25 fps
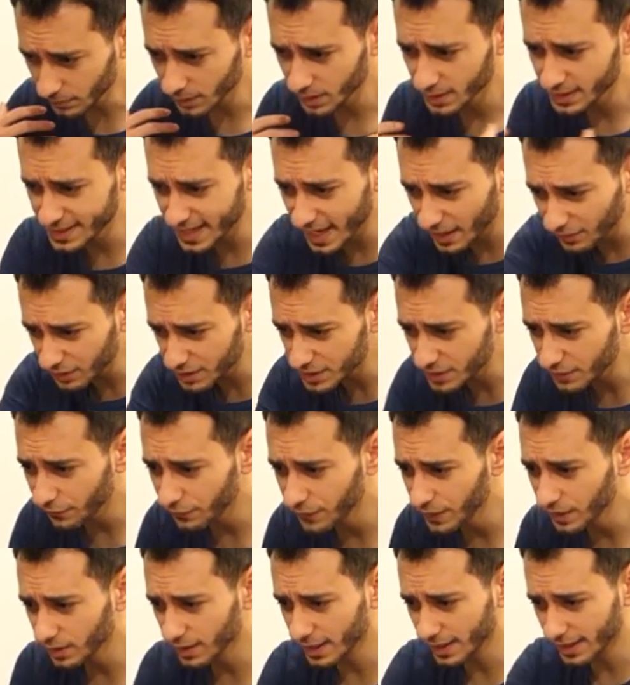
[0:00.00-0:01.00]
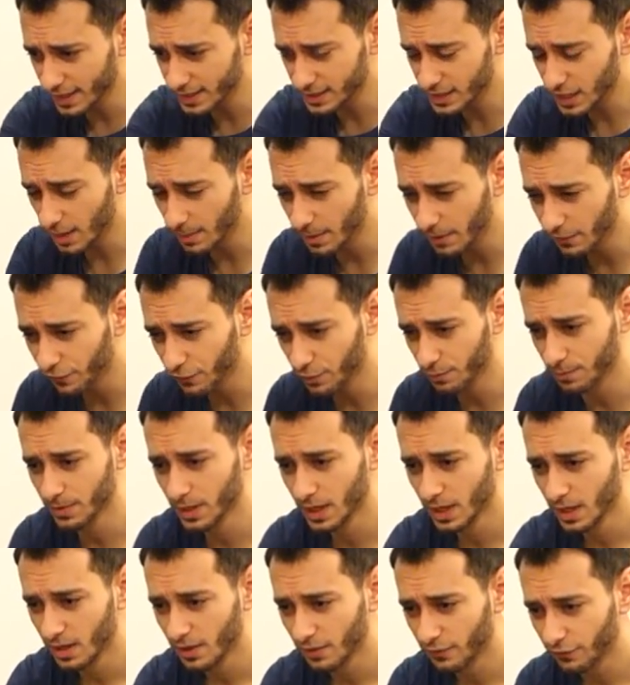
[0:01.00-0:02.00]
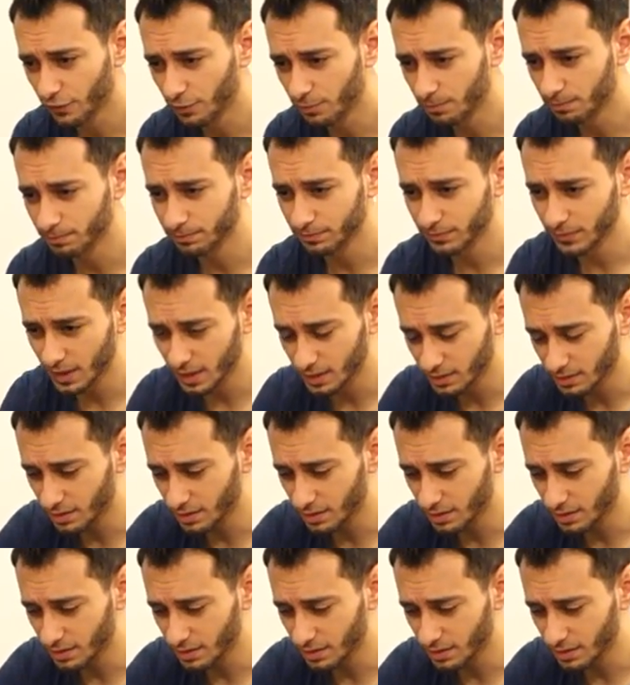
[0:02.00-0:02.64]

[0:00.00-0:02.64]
sound doesn't feel like it's coming from